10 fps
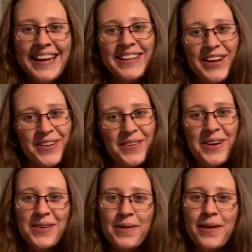Hello,
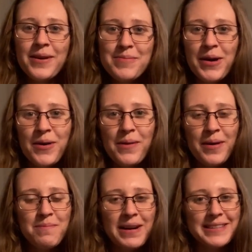welcome or
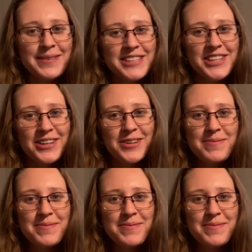welcome back to my channel.